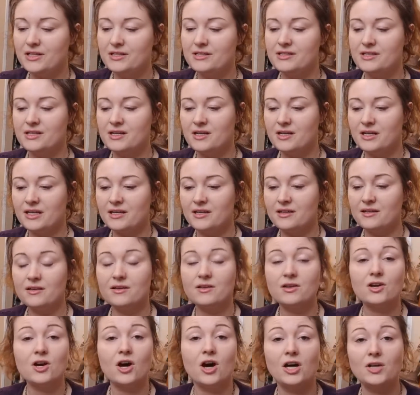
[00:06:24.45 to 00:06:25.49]
Did it
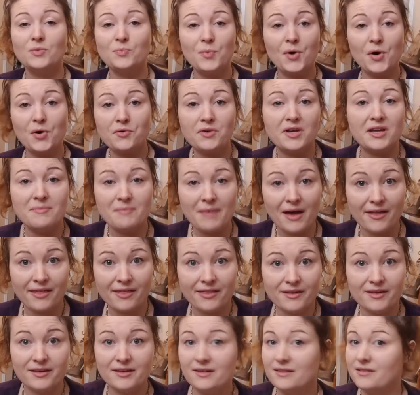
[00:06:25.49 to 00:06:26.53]
KonMari
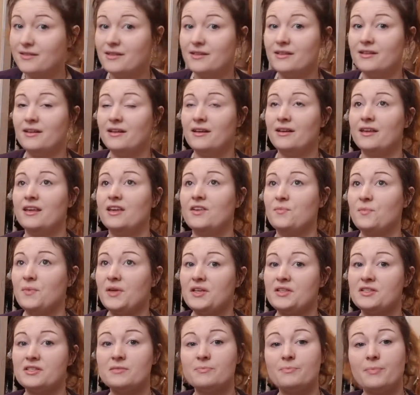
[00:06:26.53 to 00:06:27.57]
method? Did it give me
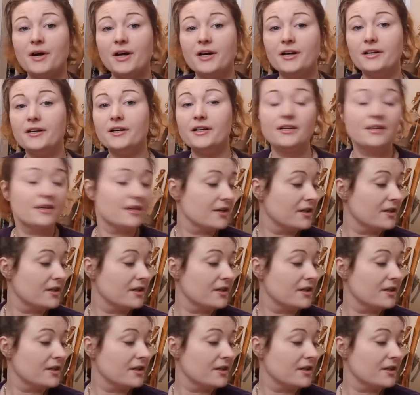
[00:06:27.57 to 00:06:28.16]
spark?